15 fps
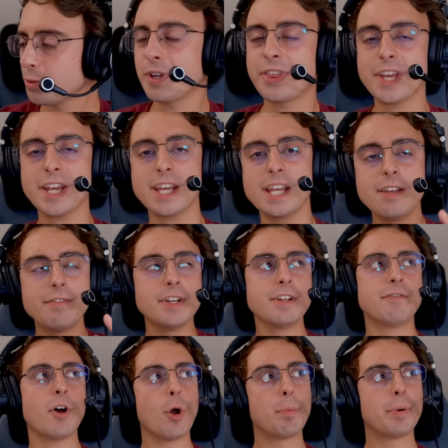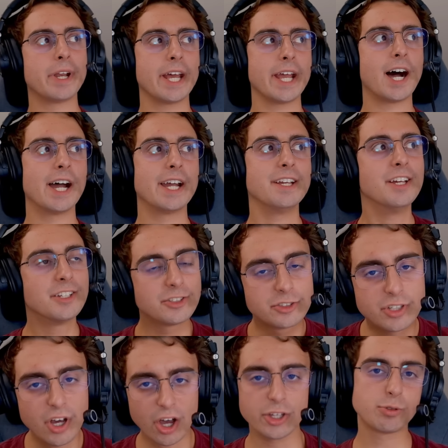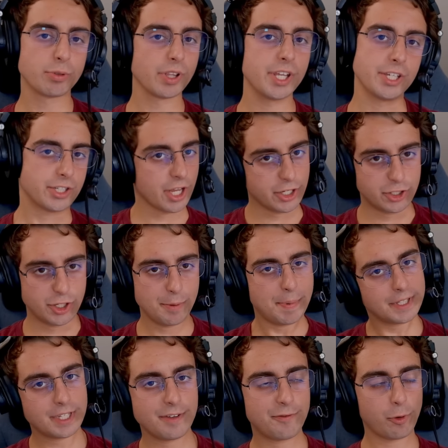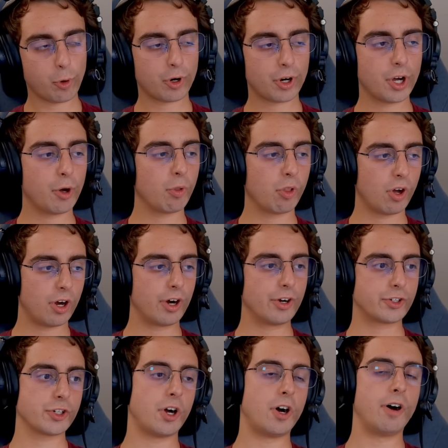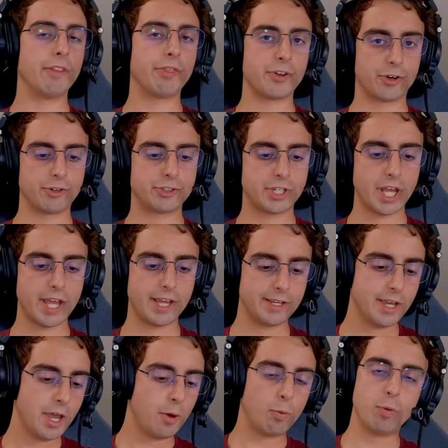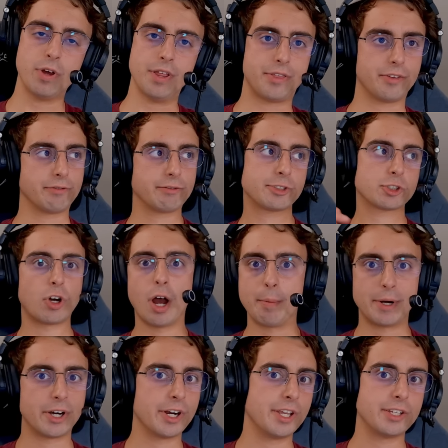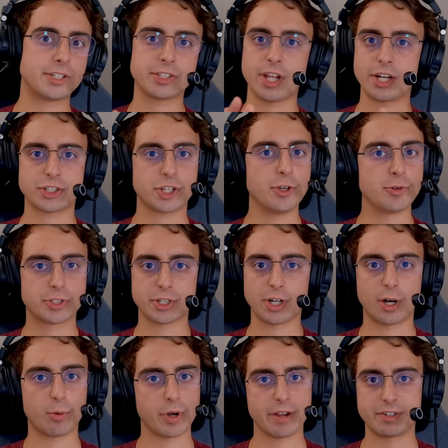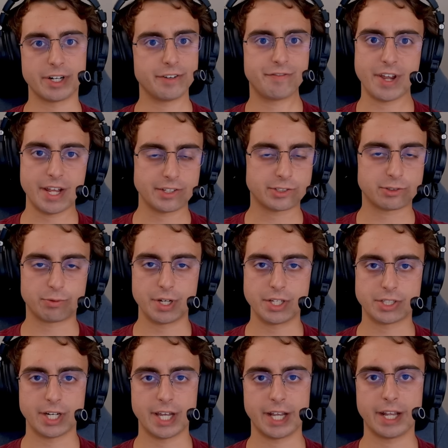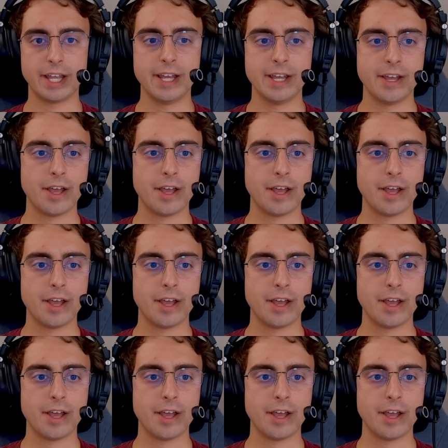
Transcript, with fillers: So I think even if OpenAI does release a G P T four o large on Thursday with Strawberry slash Q Star, whatever advanced reasoning,